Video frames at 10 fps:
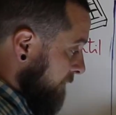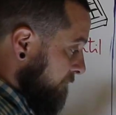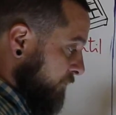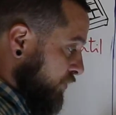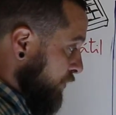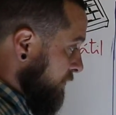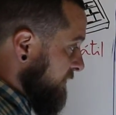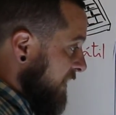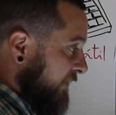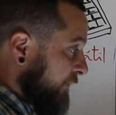
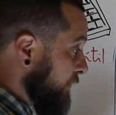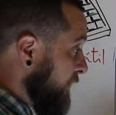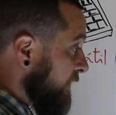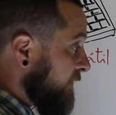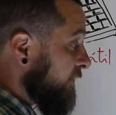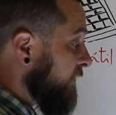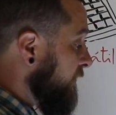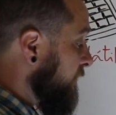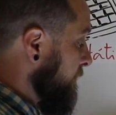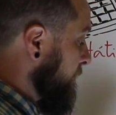just 2
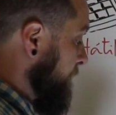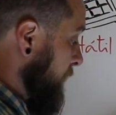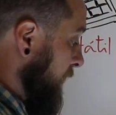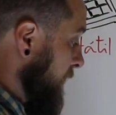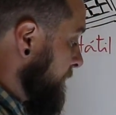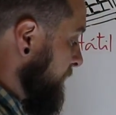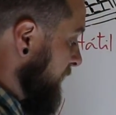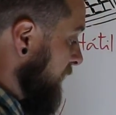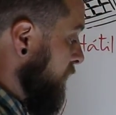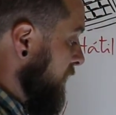sentences. Okay?
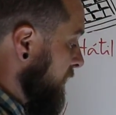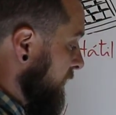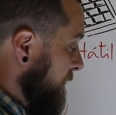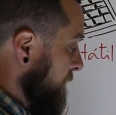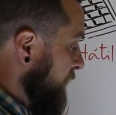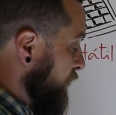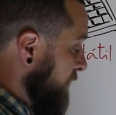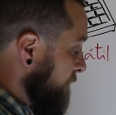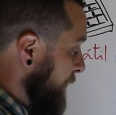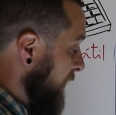Then
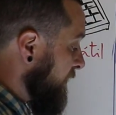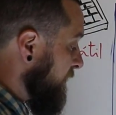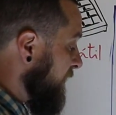between paragraph,